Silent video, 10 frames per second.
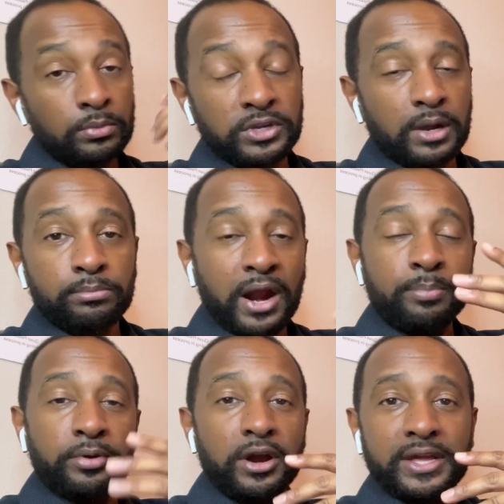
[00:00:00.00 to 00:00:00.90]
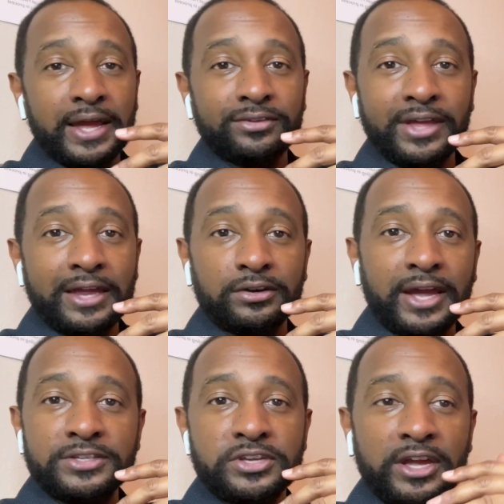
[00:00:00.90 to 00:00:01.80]
Yeah, Brock Purdy has had a
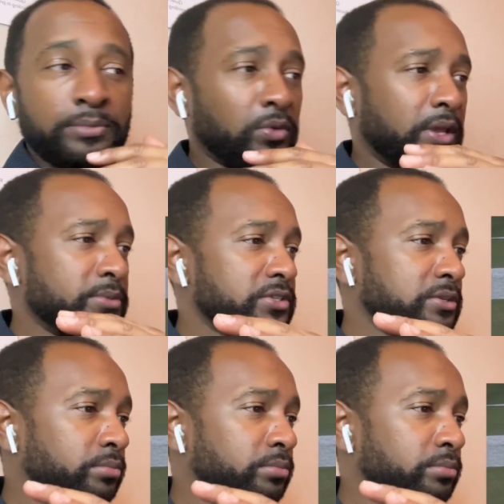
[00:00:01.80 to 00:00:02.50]
nice game. Let me see.